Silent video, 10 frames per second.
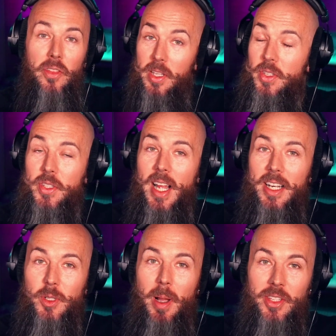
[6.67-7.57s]
This is not
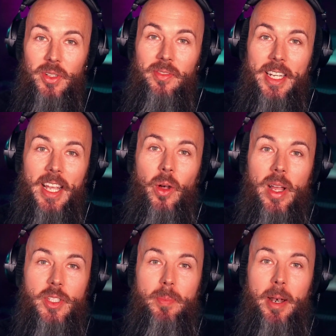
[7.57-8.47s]
a sponsored video.
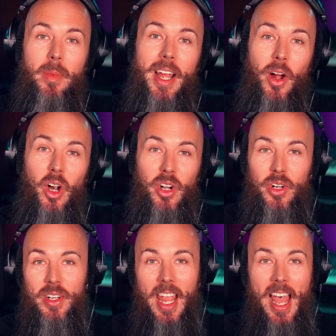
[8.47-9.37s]
I spent my
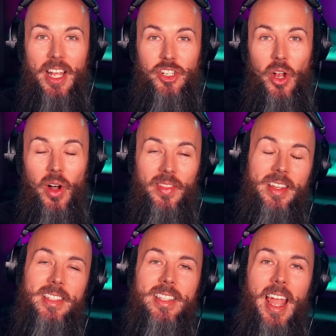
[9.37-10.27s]
hard-earned cash on this,